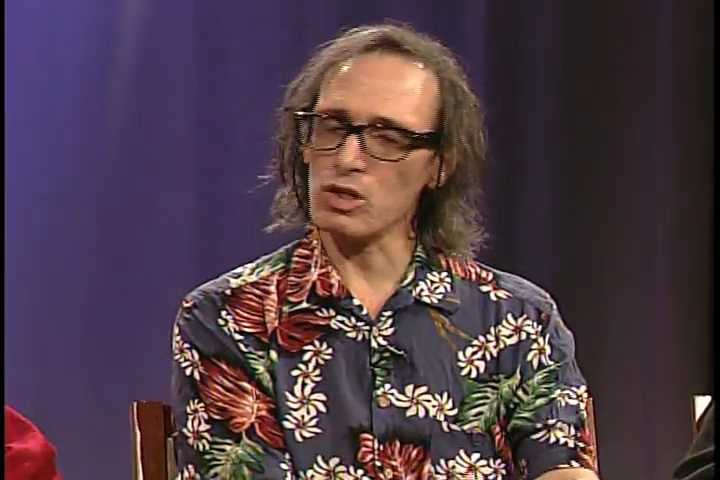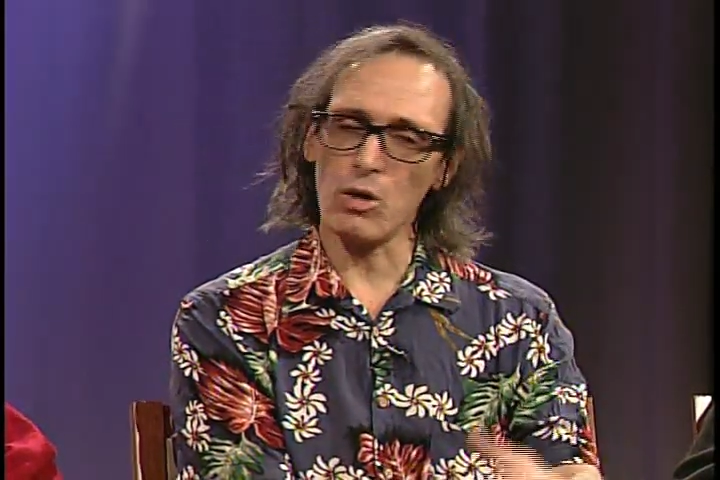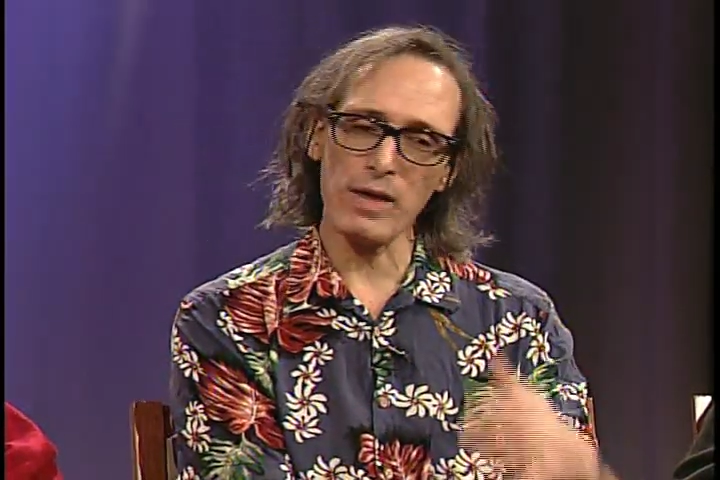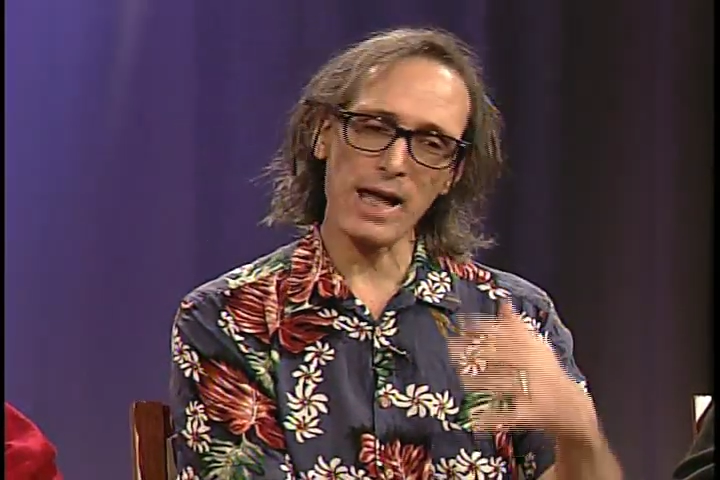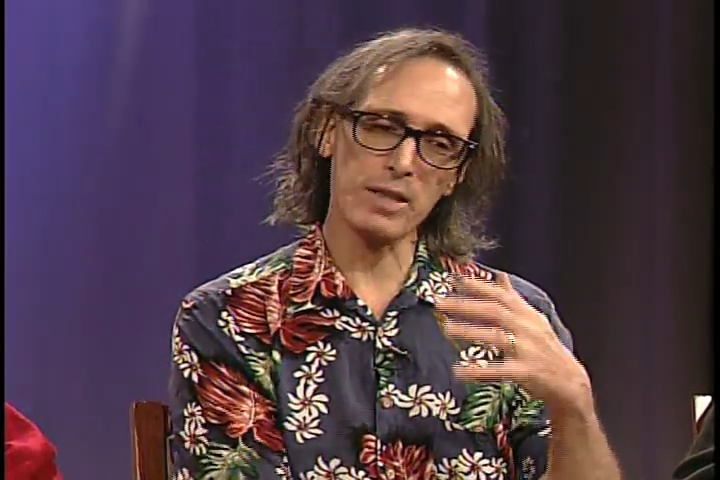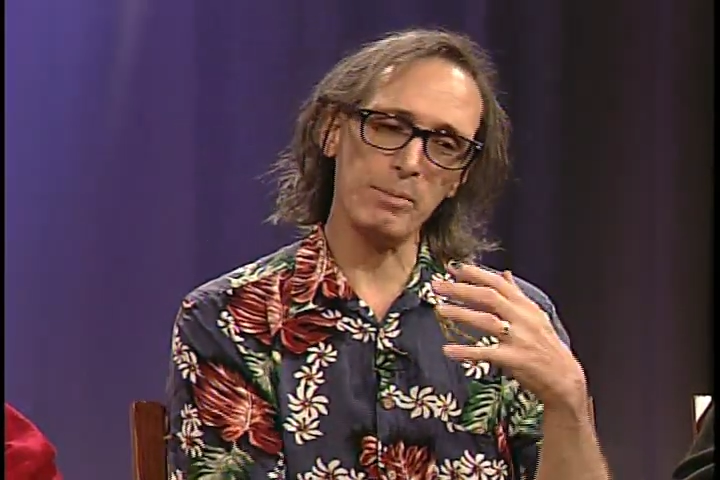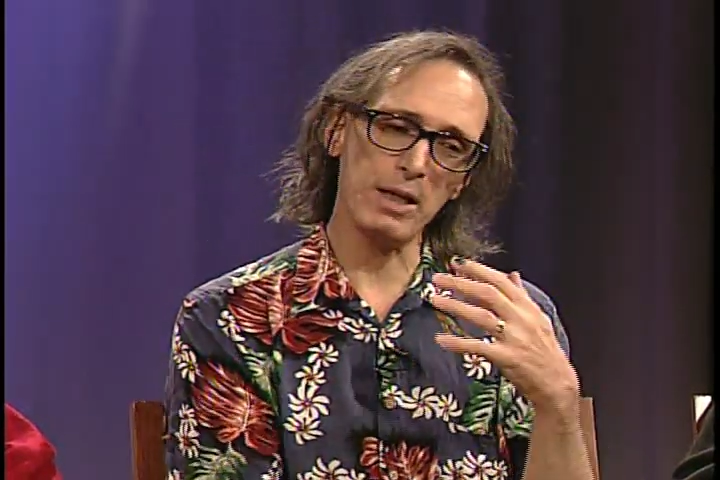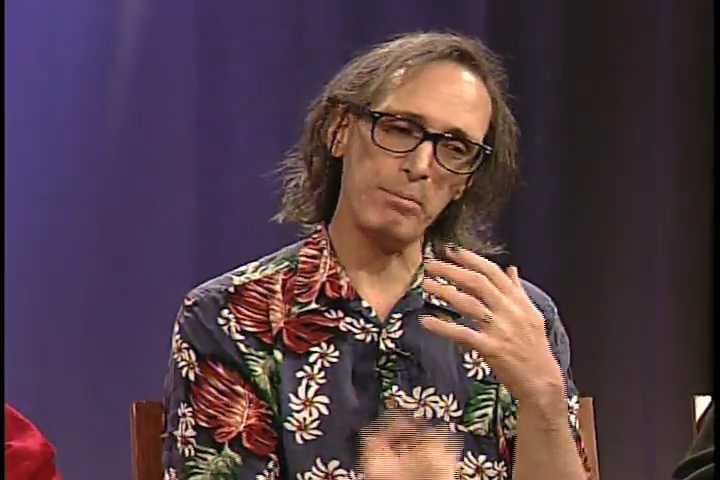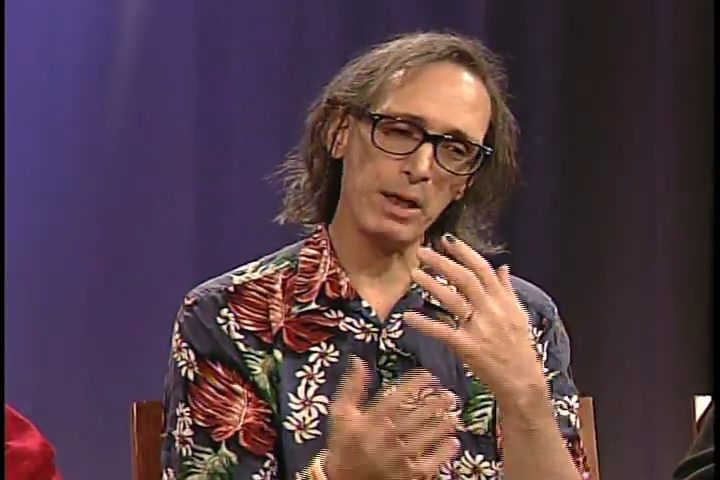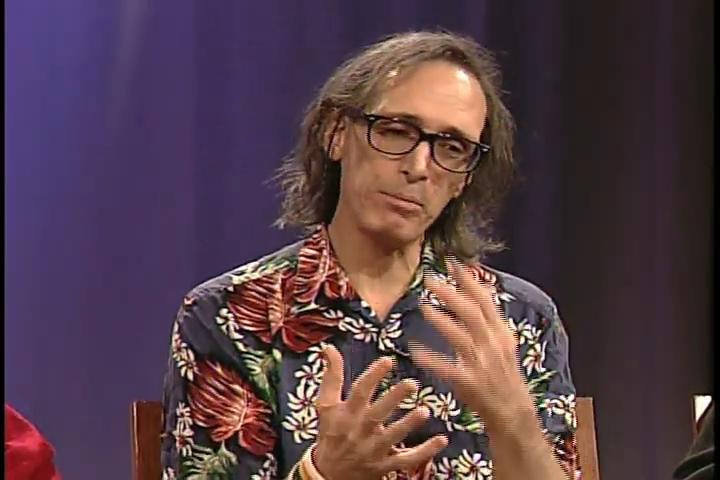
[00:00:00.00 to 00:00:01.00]
So that's
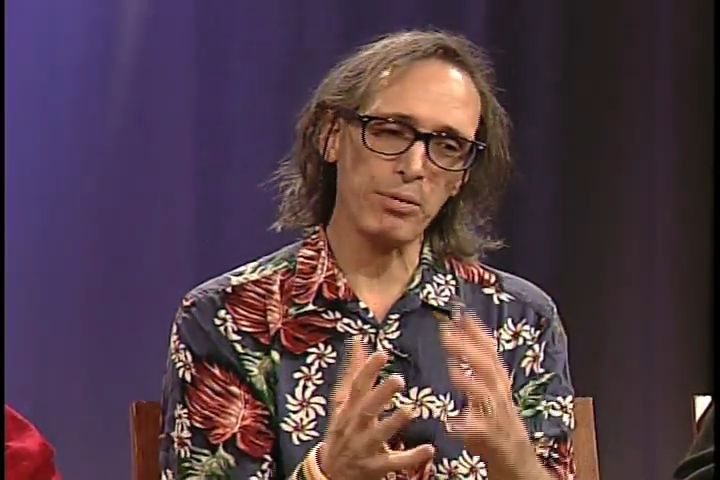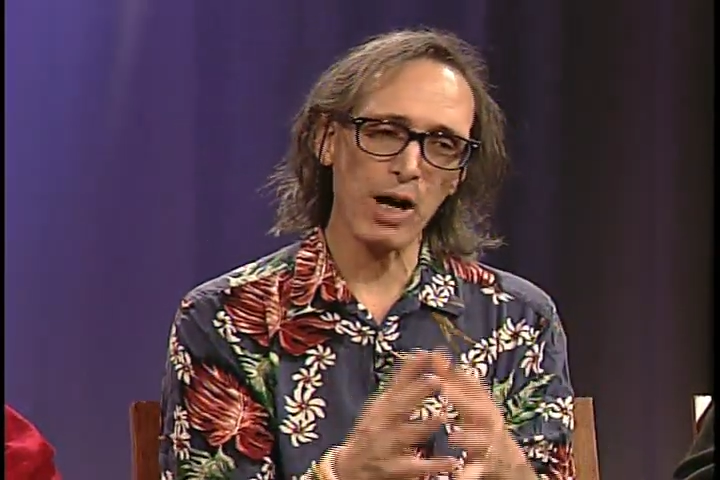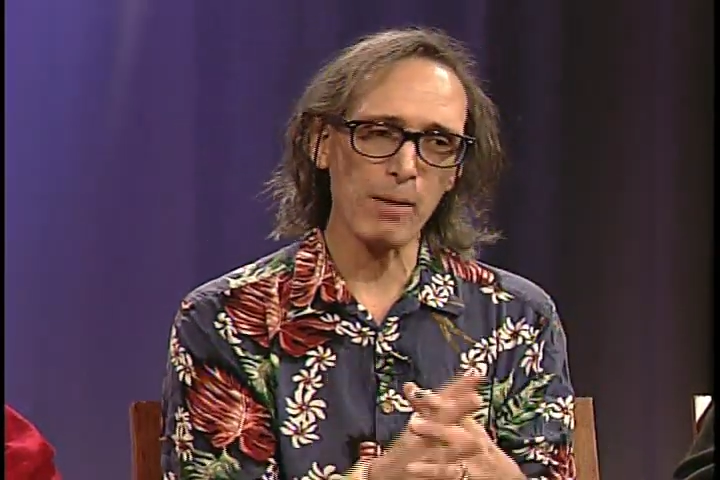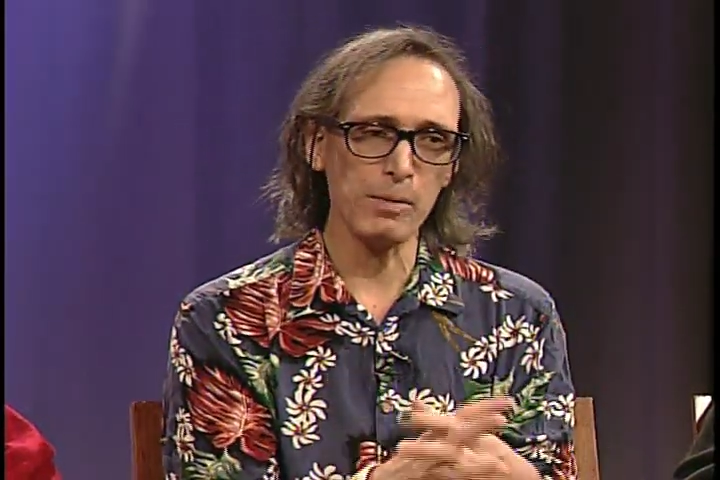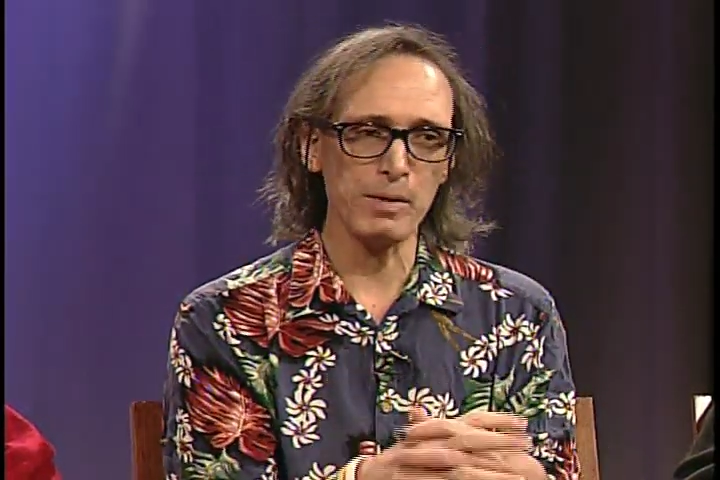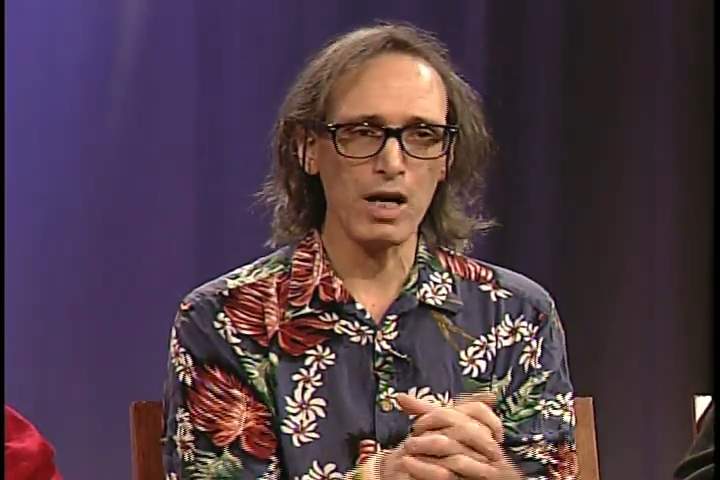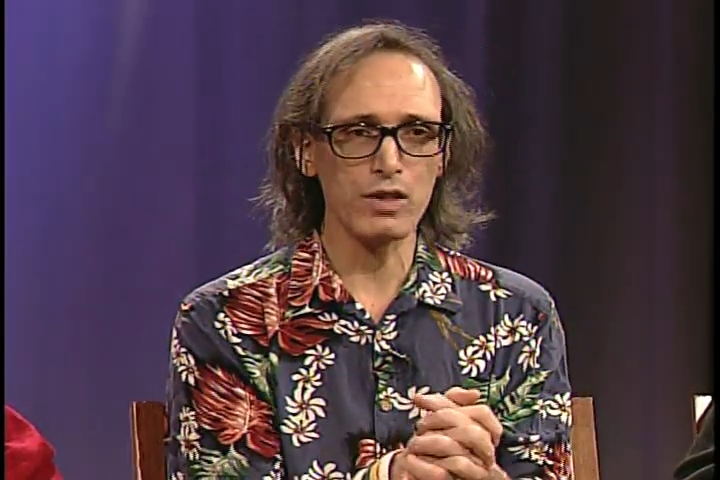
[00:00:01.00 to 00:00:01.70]
been a big problem in